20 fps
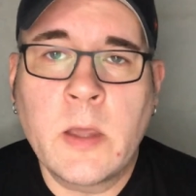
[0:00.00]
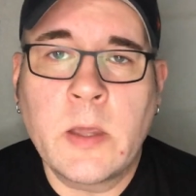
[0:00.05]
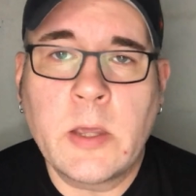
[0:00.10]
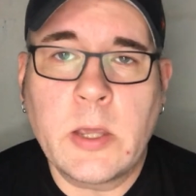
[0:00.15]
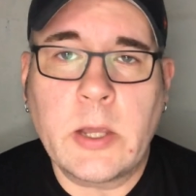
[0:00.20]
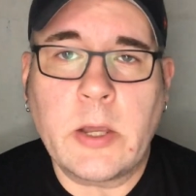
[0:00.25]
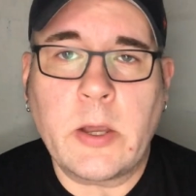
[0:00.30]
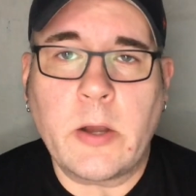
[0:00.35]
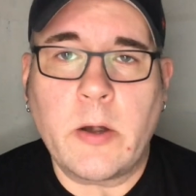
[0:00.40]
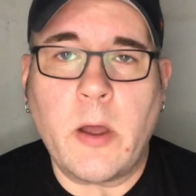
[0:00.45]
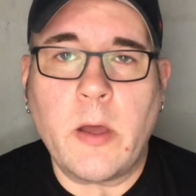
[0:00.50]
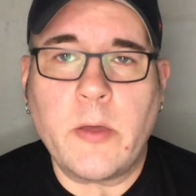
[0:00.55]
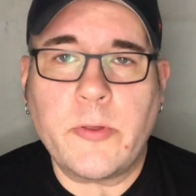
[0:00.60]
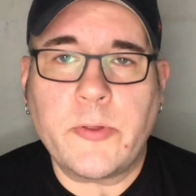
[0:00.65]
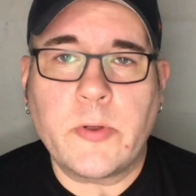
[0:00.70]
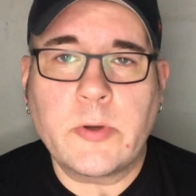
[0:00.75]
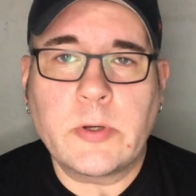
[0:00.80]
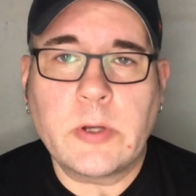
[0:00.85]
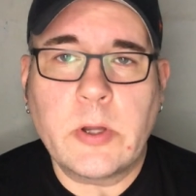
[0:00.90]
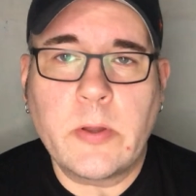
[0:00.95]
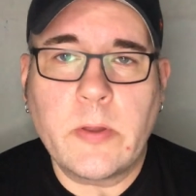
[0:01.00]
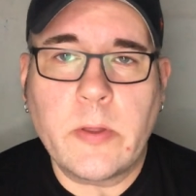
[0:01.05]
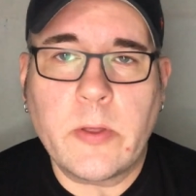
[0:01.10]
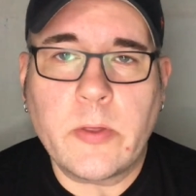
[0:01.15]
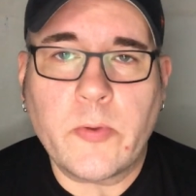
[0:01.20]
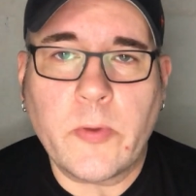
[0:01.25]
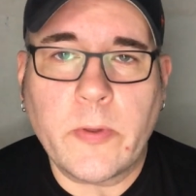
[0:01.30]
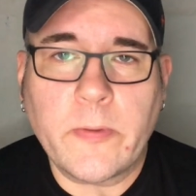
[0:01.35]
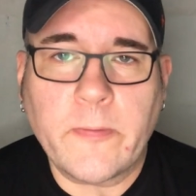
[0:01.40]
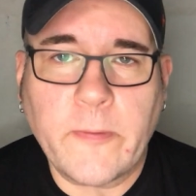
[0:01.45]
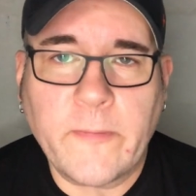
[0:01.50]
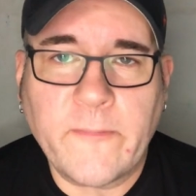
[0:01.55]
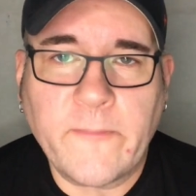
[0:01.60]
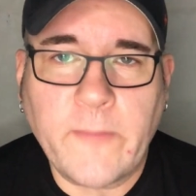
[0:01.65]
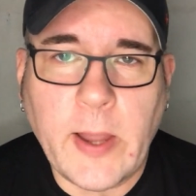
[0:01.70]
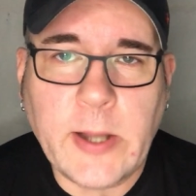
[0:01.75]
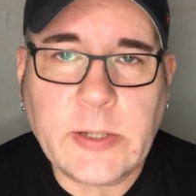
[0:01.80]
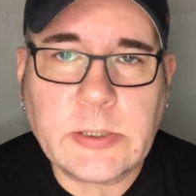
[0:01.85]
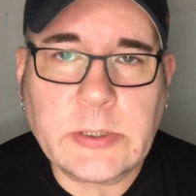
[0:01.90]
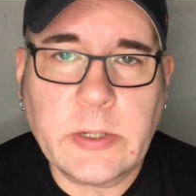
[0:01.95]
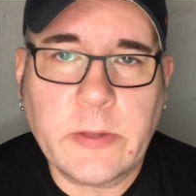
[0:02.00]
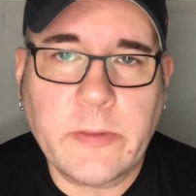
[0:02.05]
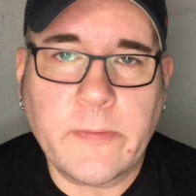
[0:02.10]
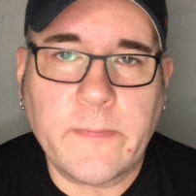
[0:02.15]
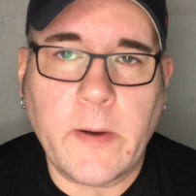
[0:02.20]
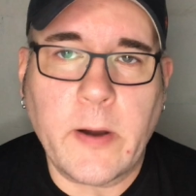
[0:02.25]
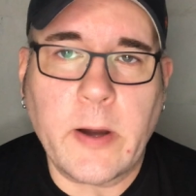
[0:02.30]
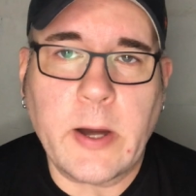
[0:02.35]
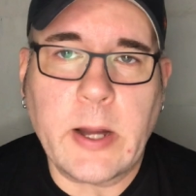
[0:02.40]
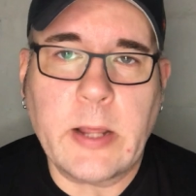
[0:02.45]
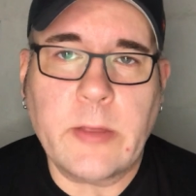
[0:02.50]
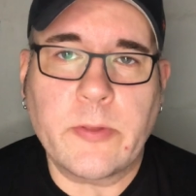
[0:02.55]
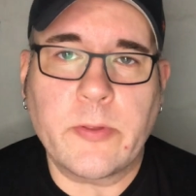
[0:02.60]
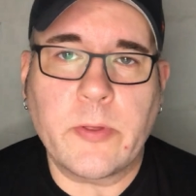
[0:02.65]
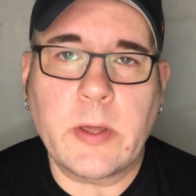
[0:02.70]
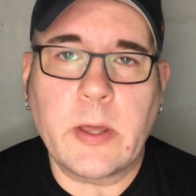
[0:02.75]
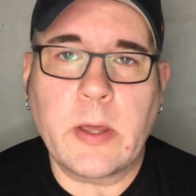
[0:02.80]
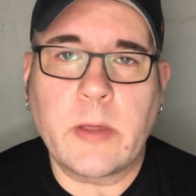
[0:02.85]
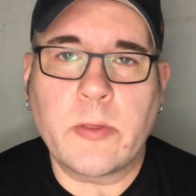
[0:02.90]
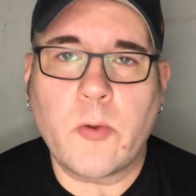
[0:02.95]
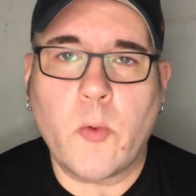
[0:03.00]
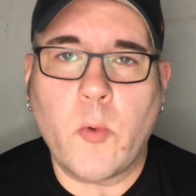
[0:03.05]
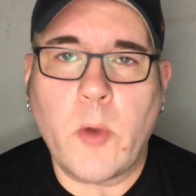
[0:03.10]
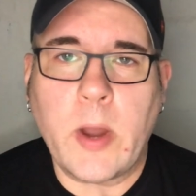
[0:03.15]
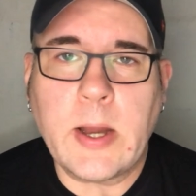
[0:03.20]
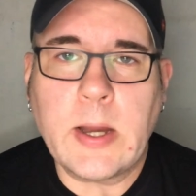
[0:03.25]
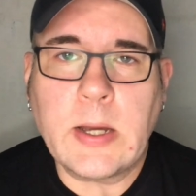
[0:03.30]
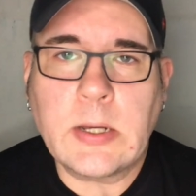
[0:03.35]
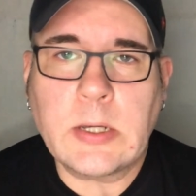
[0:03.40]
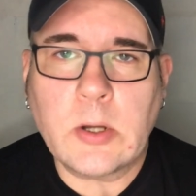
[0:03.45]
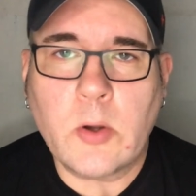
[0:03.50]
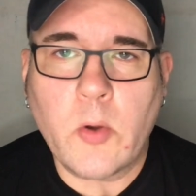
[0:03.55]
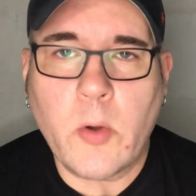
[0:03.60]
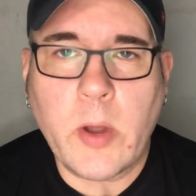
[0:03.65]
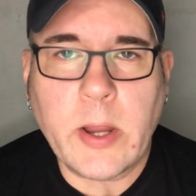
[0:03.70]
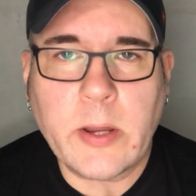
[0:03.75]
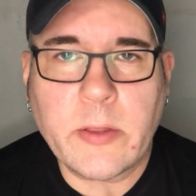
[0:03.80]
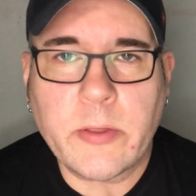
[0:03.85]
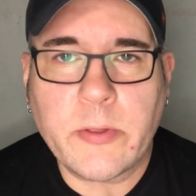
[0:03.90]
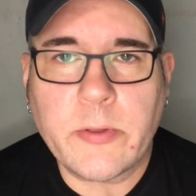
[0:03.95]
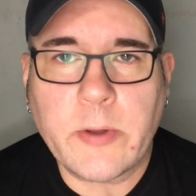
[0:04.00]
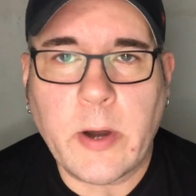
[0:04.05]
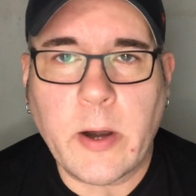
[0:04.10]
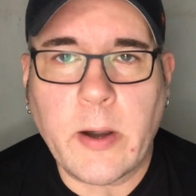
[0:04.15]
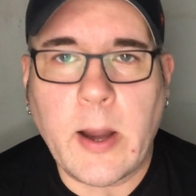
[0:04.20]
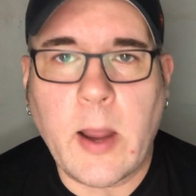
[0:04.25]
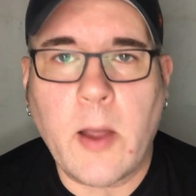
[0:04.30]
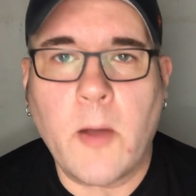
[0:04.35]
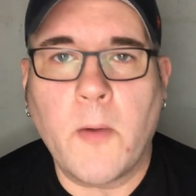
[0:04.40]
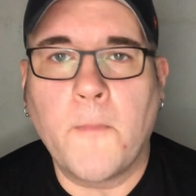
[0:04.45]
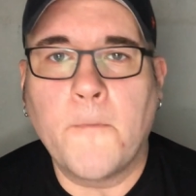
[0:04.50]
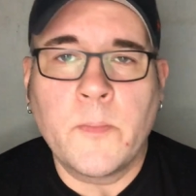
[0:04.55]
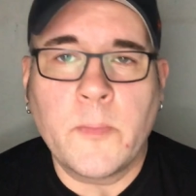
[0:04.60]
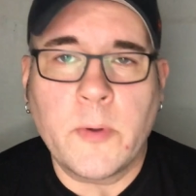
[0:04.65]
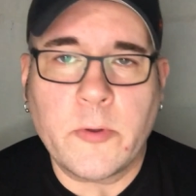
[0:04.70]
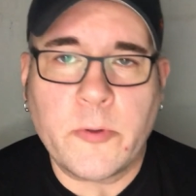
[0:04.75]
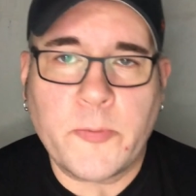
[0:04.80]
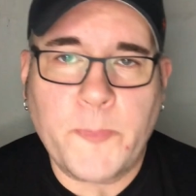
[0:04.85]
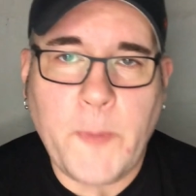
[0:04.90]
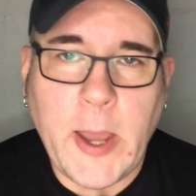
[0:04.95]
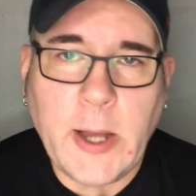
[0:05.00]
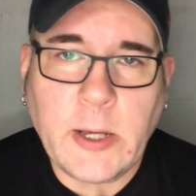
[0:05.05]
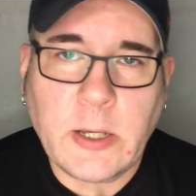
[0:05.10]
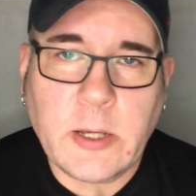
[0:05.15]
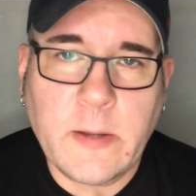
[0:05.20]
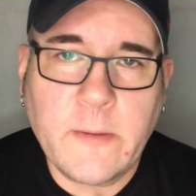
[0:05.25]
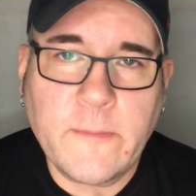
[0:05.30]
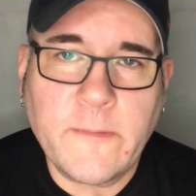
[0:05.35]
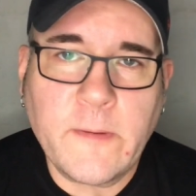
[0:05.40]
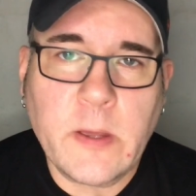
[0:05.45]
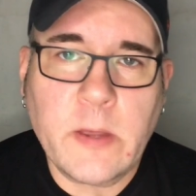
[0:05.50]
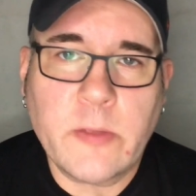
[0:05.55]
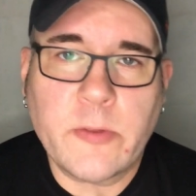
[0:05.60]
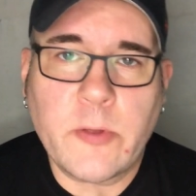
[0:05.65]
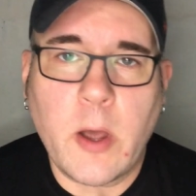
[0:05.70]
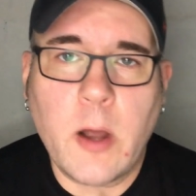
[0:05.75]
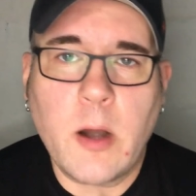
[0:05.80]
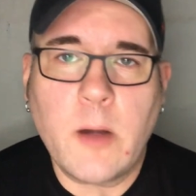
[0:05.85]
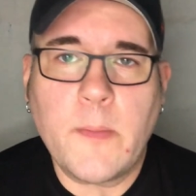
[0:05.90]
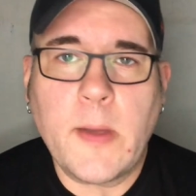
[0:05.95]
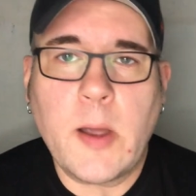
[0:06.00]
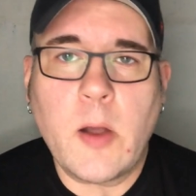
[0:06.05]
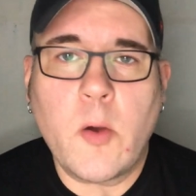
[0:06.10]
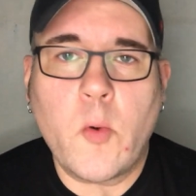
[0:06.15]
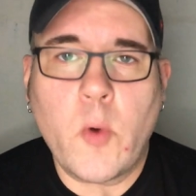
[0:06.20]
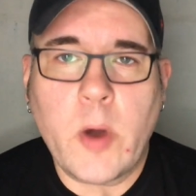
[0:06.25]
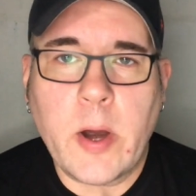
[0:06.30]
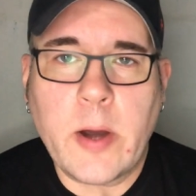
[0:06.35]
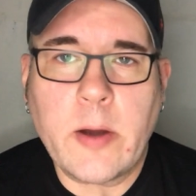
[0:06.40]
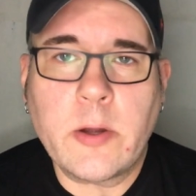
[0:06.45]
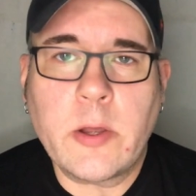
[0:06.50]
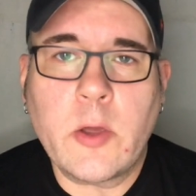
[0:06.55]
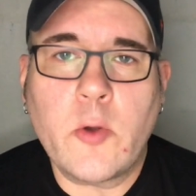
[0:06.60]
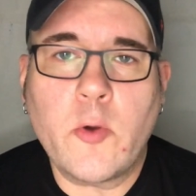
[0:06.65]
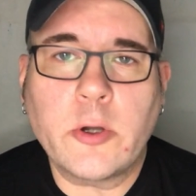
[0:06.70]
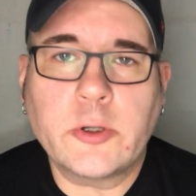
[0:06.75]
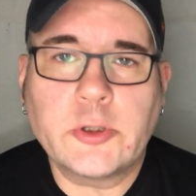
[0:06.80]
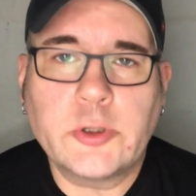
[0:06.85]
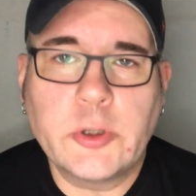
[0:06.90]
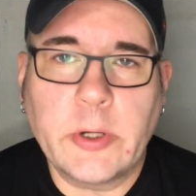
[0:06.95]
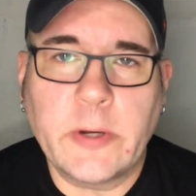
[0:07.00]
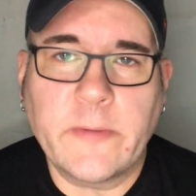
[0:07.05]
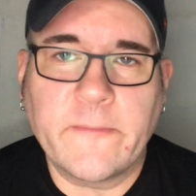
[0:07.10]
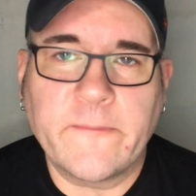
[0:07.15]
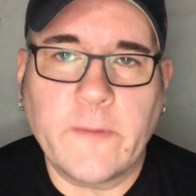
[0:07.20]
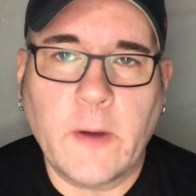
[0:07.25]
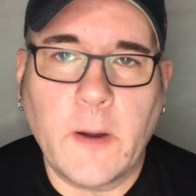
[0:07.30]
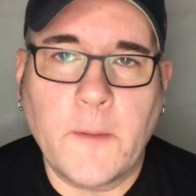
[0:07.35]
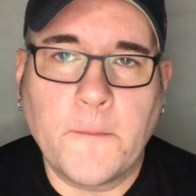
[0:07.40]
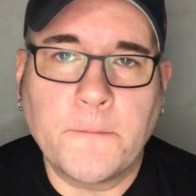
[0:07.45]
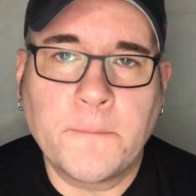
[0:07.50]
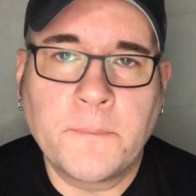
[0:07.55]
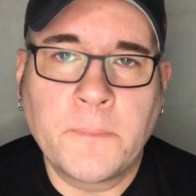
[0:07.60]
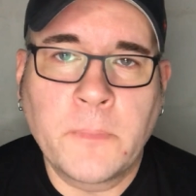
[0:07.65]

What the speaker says: You could also do this with reflections very easily as a way to go ahead and start out. Perspective is all about where you are shooting from.